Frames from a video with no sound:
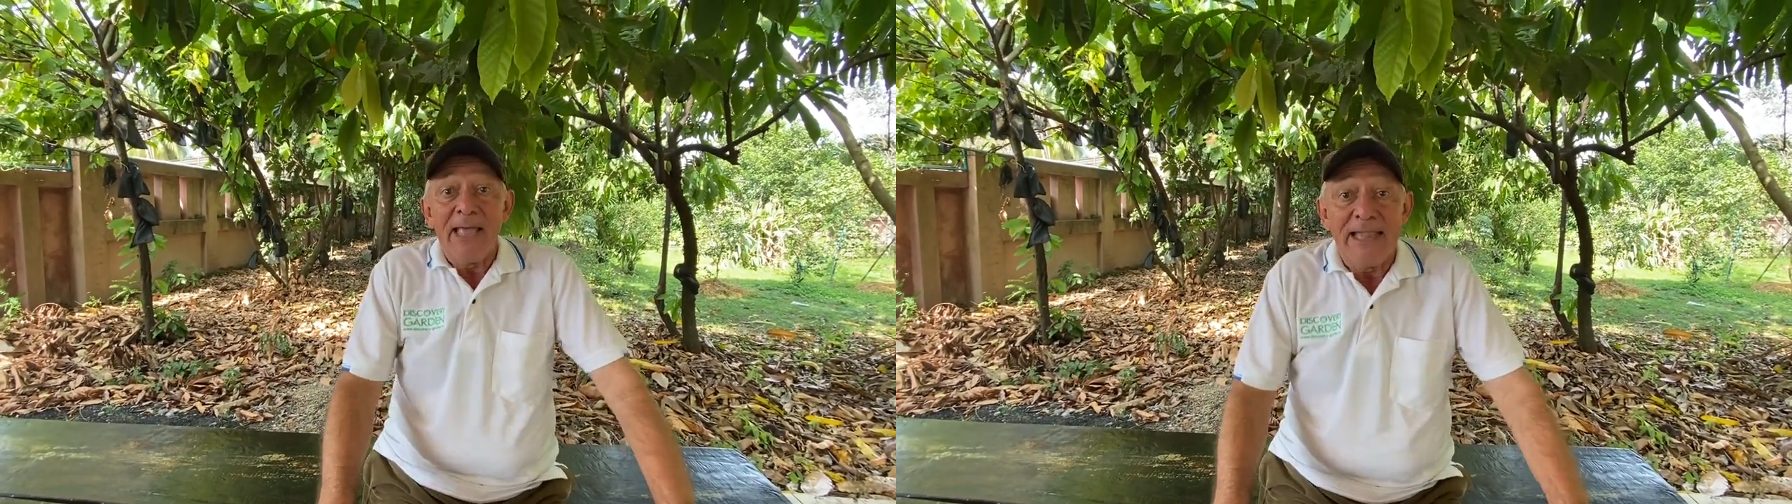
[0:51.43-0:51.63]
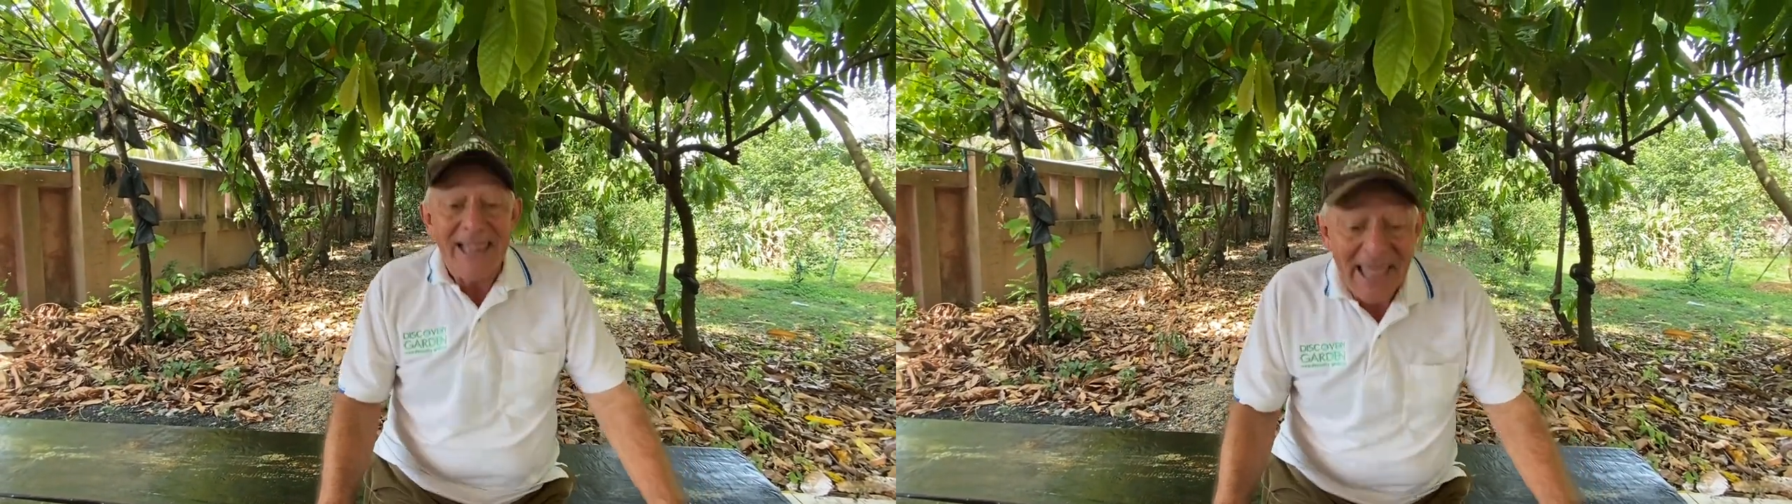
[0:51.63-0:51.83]

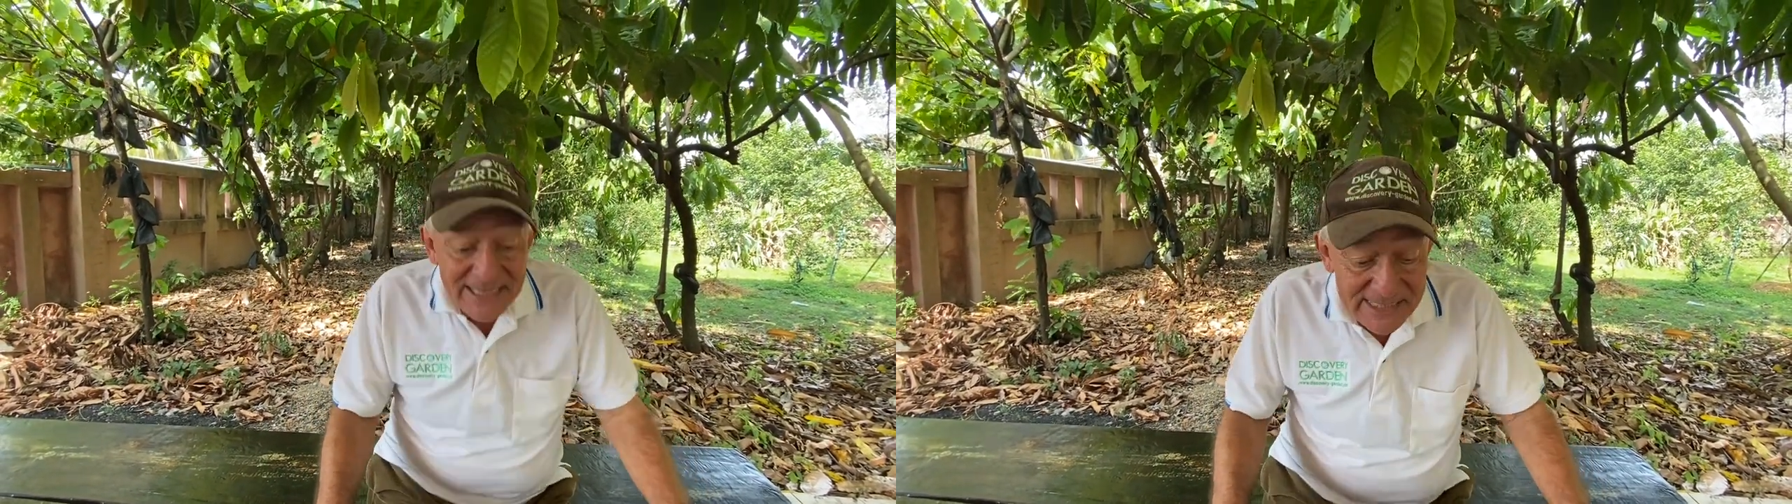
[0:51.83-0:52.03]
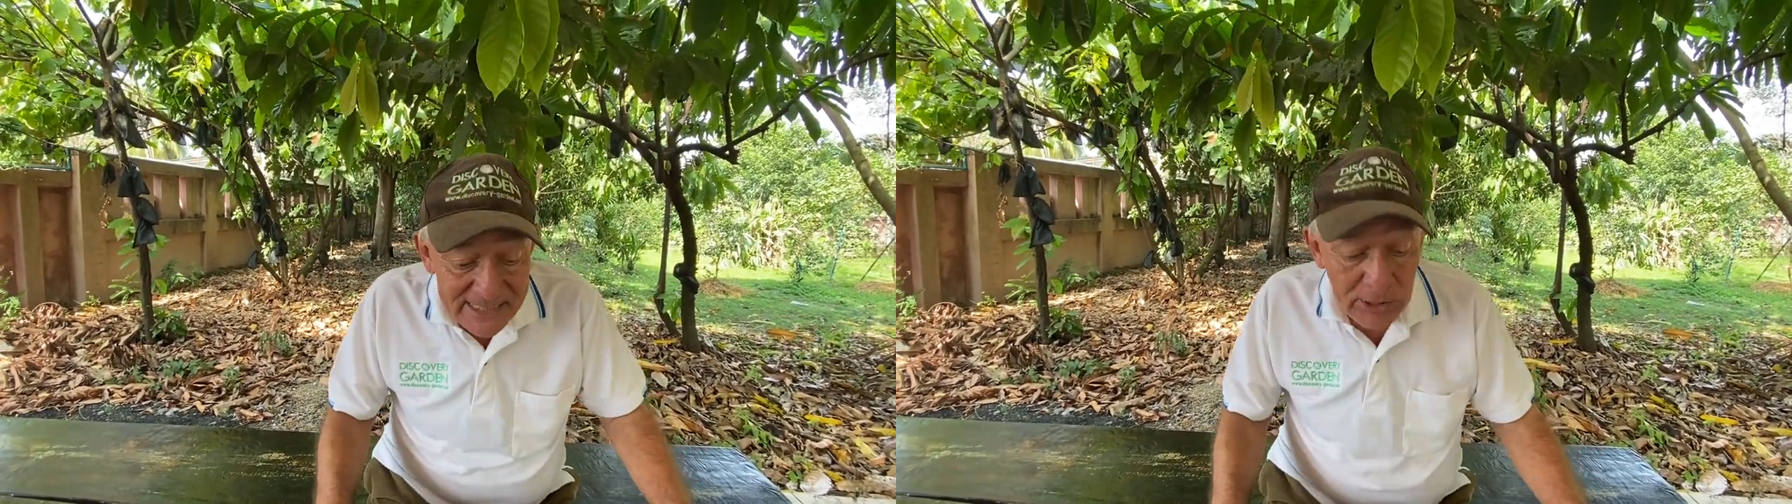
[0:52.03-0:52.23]

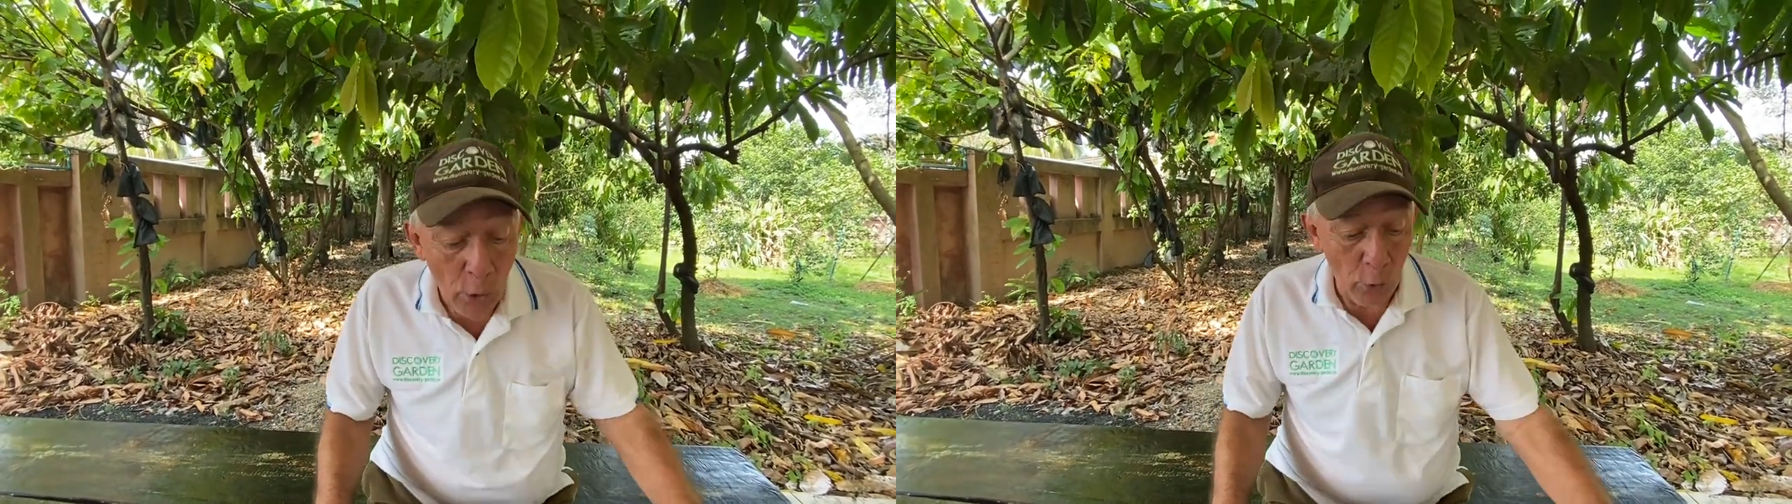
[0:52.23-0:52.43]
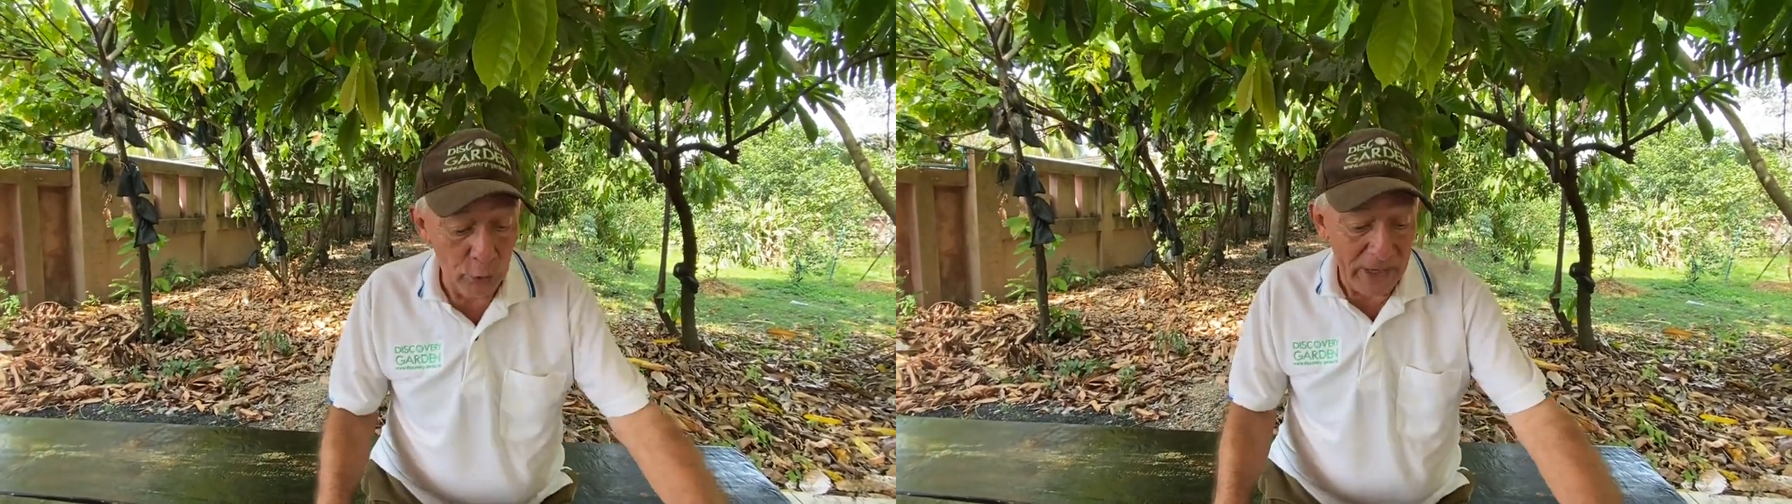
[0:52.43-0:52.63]
Less
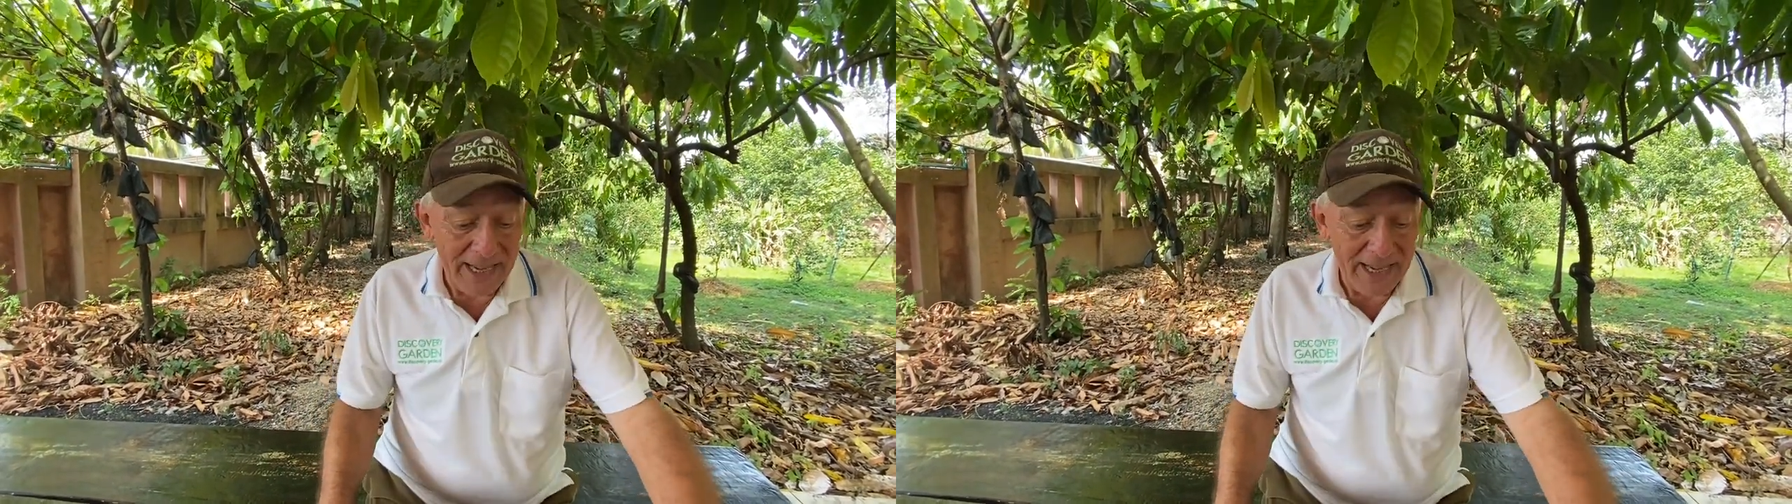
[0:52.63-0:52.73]
known,